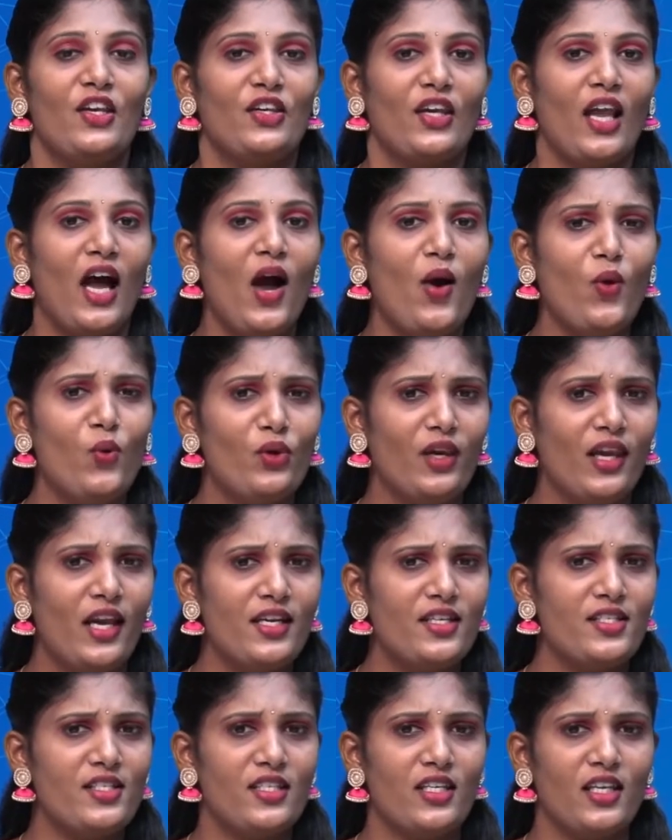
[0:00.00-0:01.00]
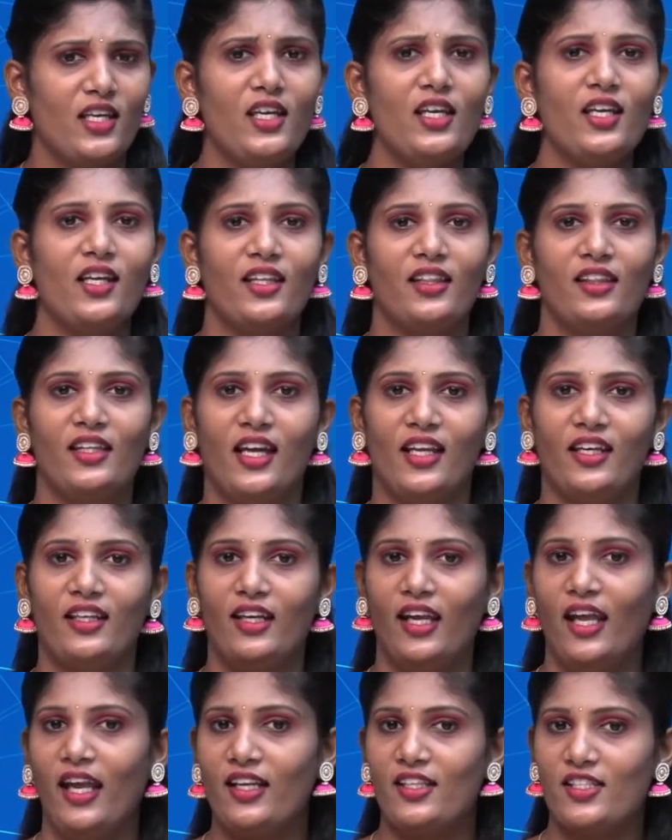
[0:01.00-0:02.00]
now let's see the
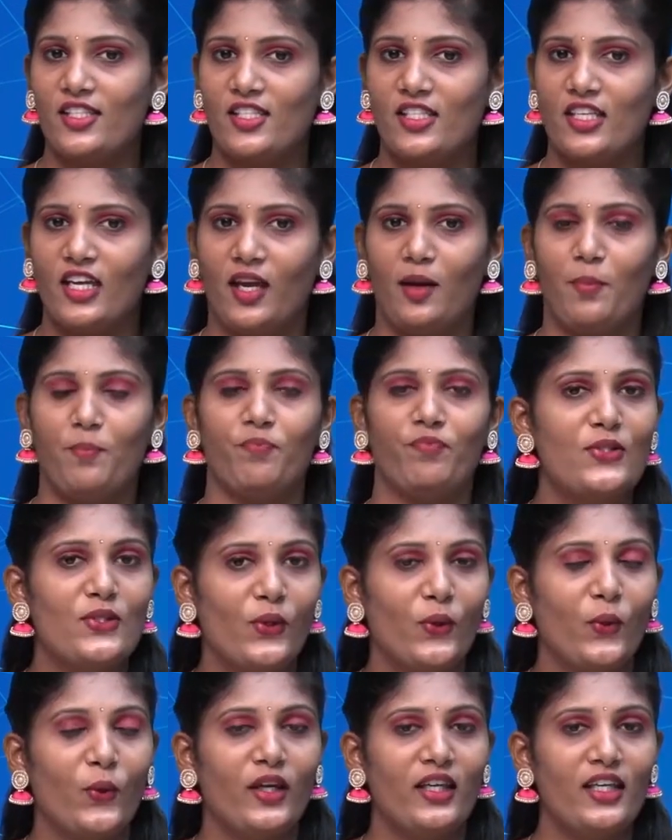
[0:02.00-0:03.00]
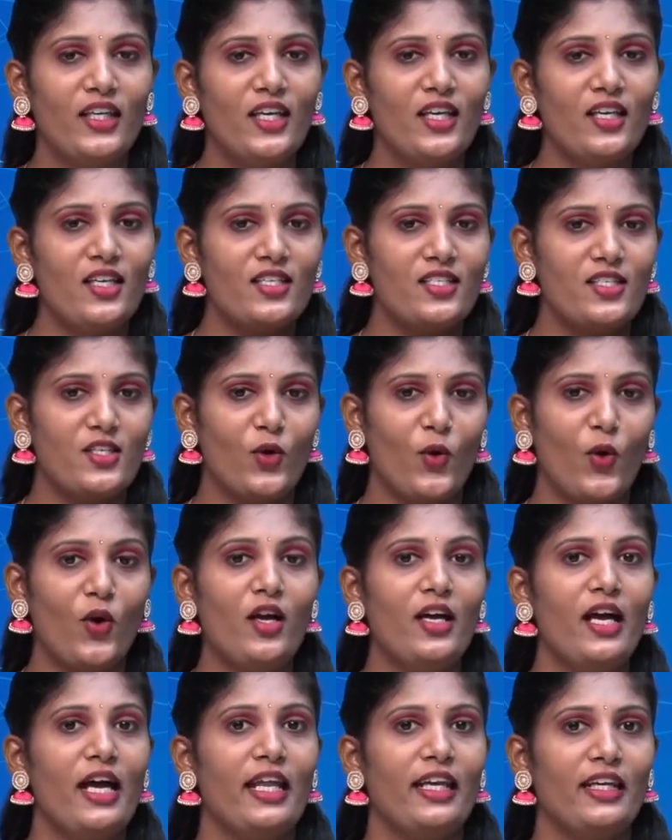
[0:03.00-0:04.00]
next game. So here is your
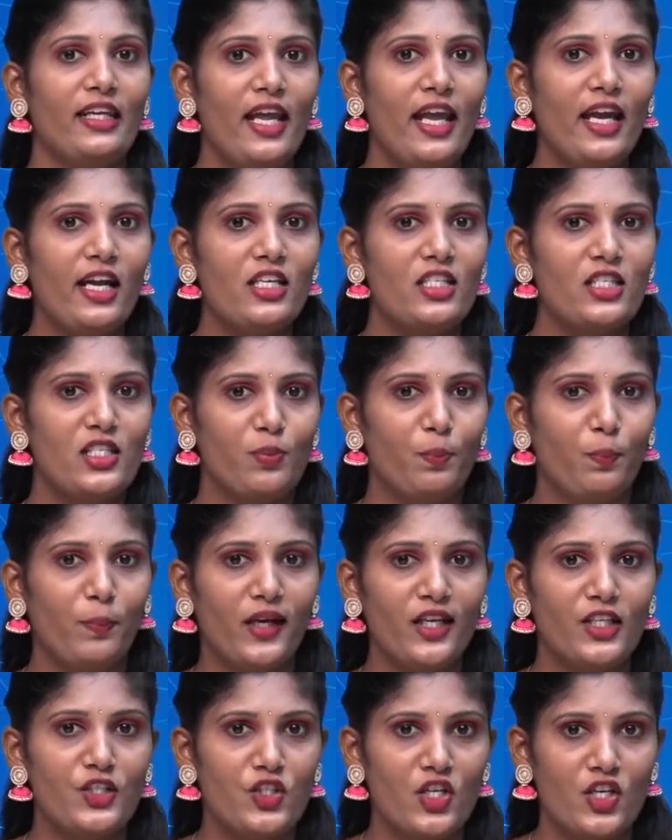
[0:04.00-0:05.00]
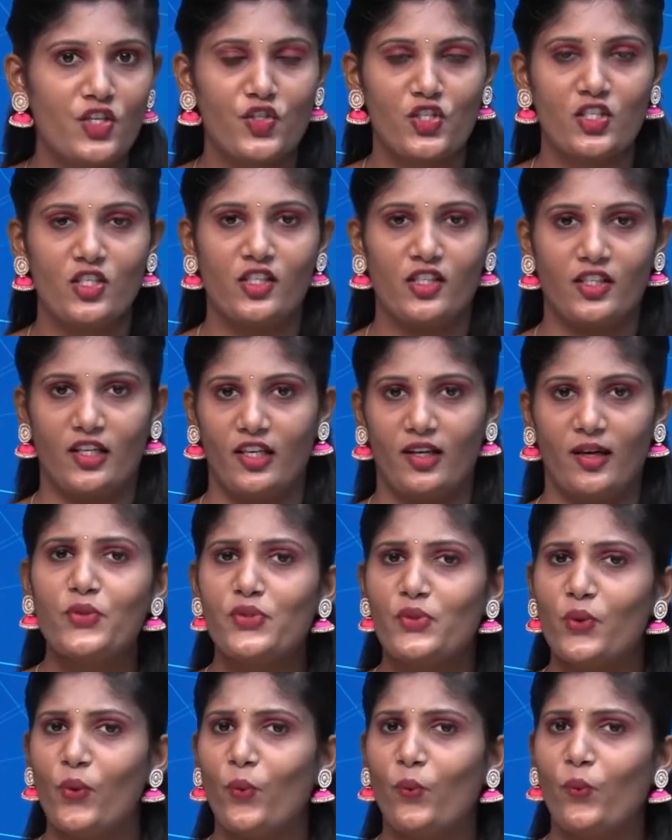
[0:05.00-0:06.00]
next picture children.
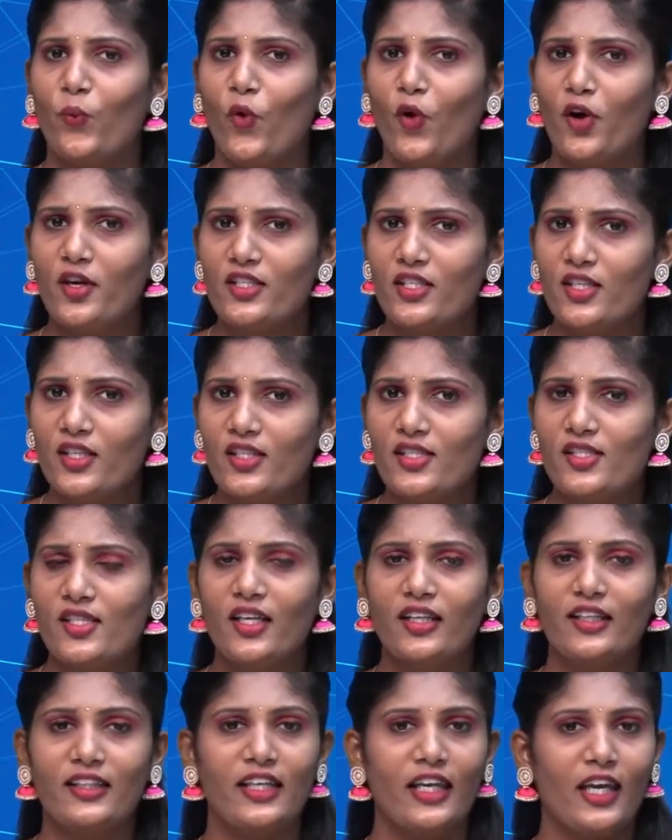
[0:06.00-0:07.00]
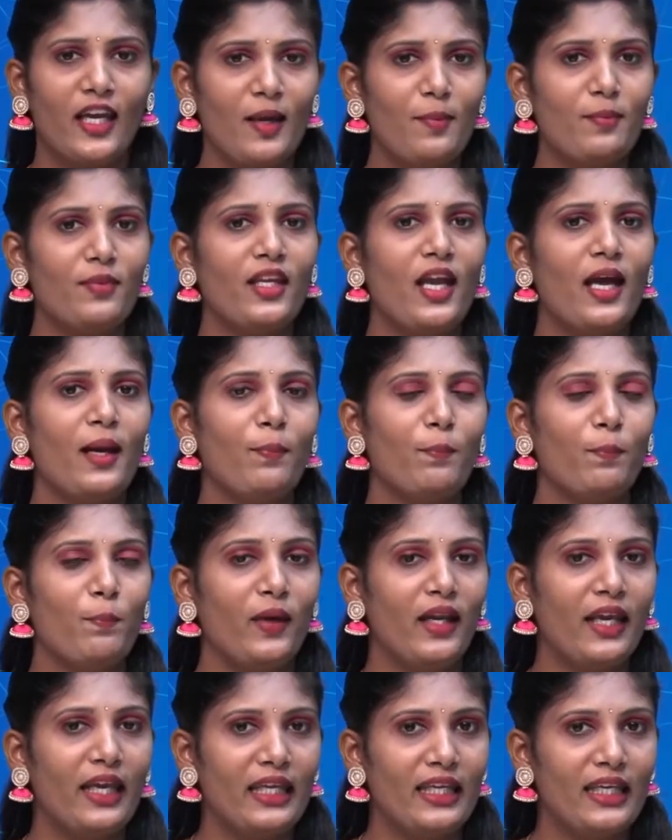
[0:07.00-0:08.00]
So what is the game they are
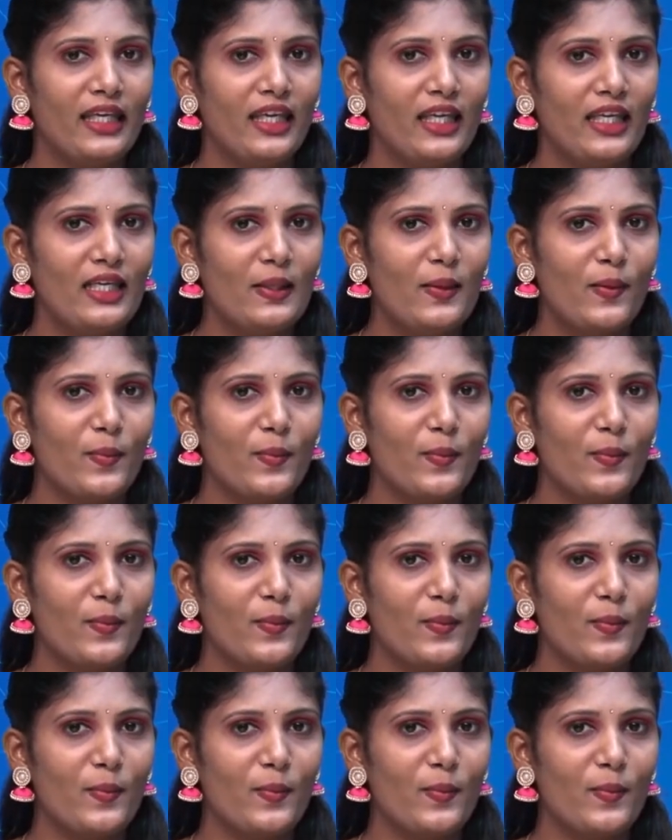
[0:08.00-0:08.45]
playing?